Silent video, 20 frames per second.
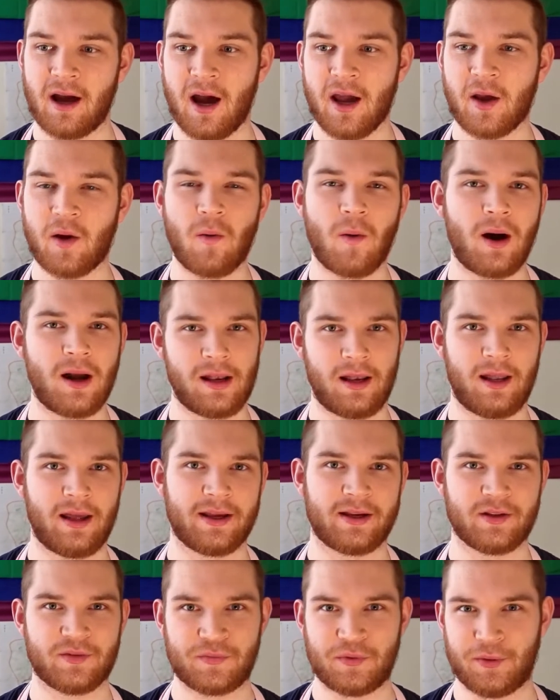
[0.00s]
I quite
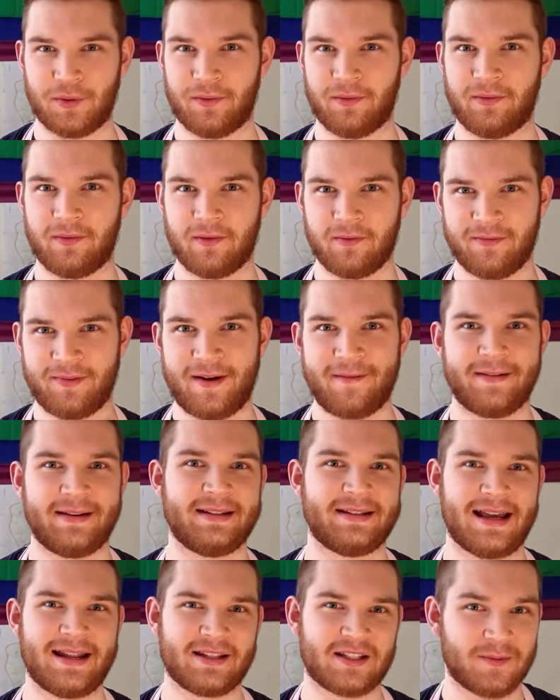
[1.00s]
like a sort of very
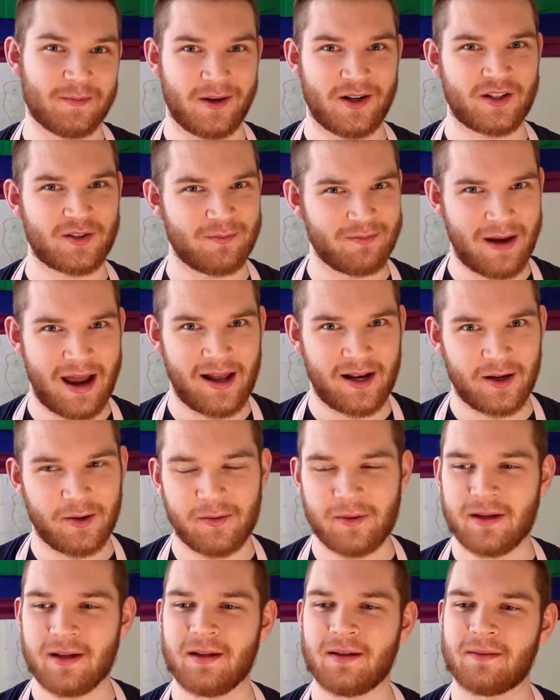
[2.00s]
dense
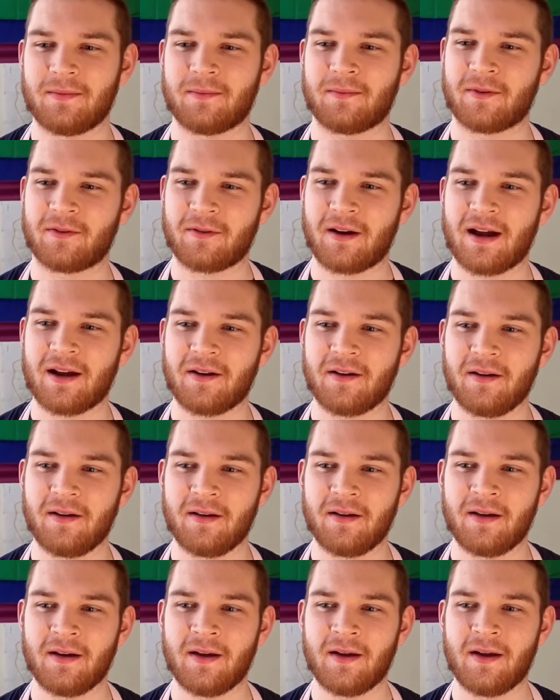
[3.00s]
marshmallowy meringue.
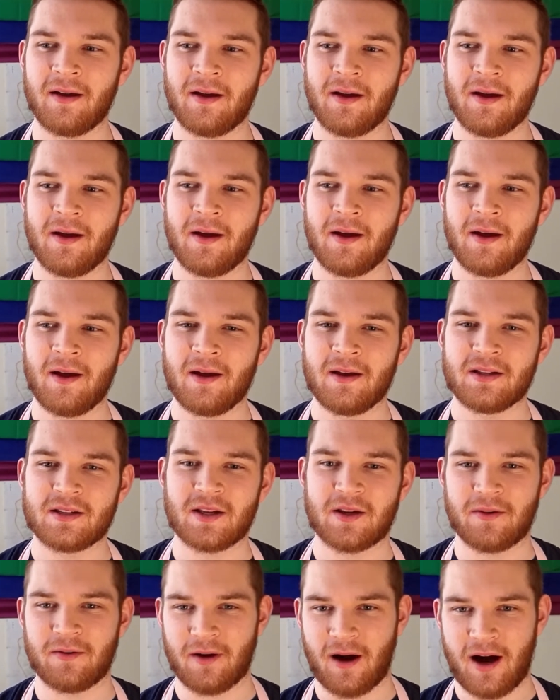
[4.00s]

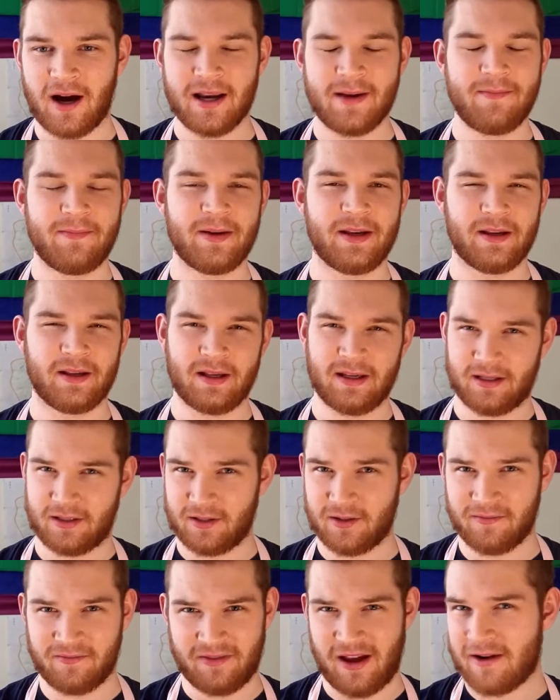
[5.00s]
So I beat it
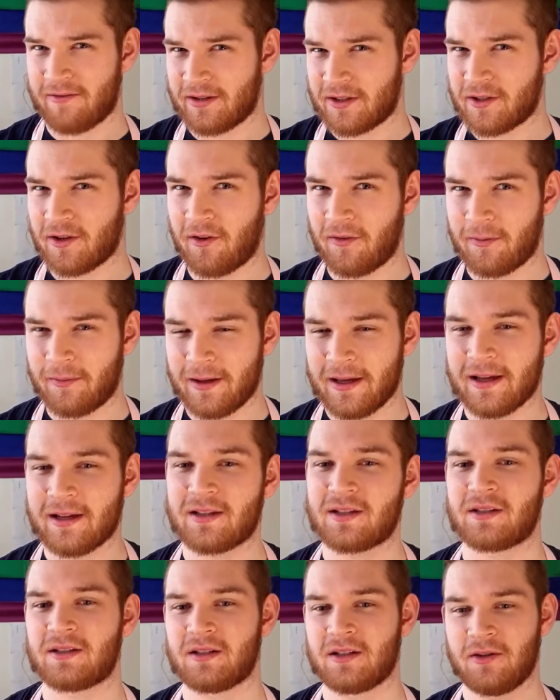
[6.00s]
to very soft
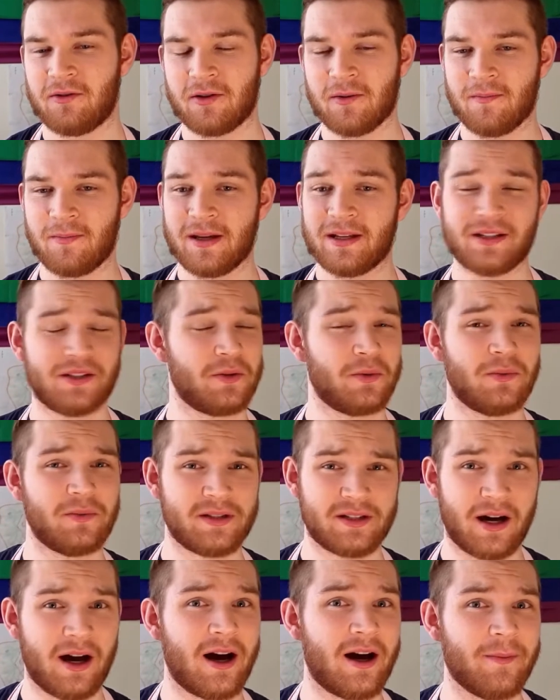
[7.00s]
peaks. You can beat it to
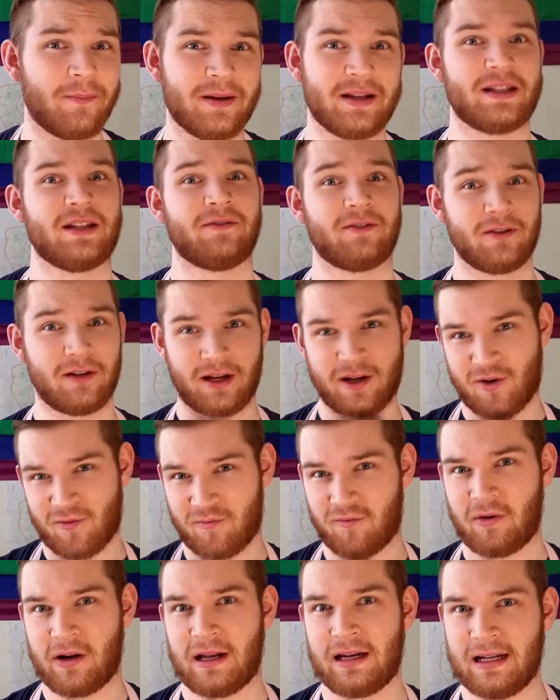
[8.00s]
almost hard peaks if you like a
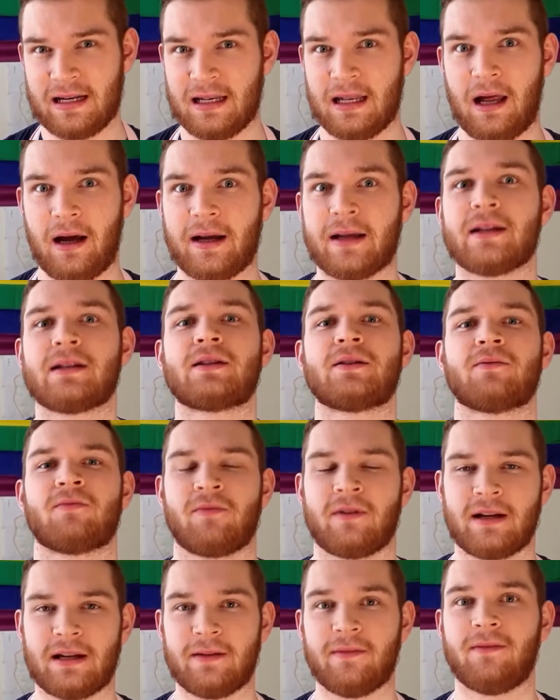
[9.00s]
really light,
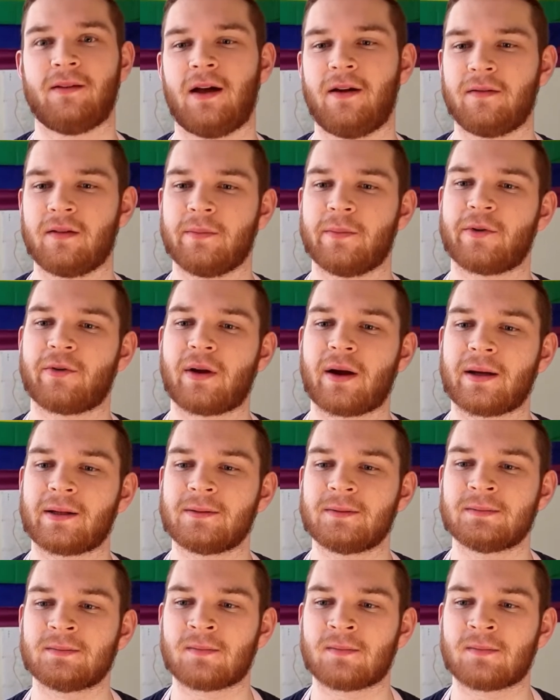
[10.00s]
really fluffy meringue.